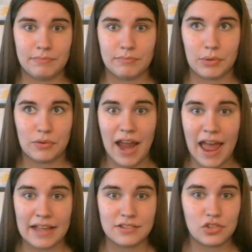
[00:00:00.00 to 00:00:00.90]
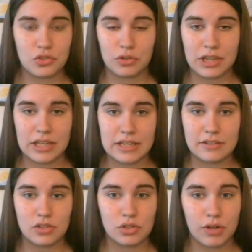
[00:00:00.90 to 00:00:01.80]
grass,
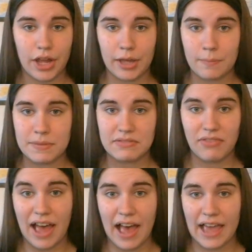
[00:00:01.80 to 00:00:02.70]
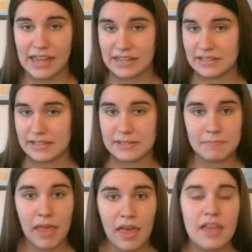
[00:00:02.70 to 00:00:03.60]
trees, shrubs, vines,
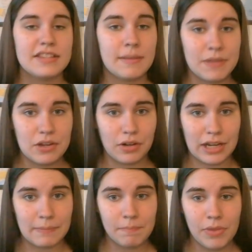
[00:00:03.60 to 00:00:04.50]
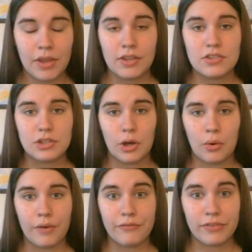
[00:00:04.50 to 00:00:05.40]
something green.
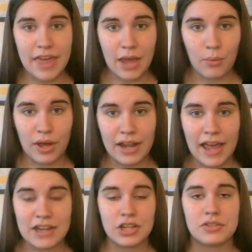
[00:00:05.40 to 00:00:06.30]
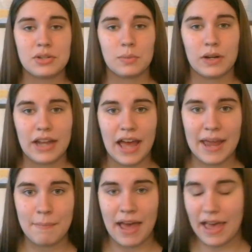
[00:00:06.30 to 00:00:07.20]
So for that one, I chose to work
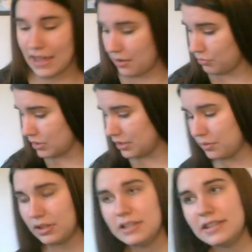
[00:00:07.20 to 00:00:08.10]
on my Riolis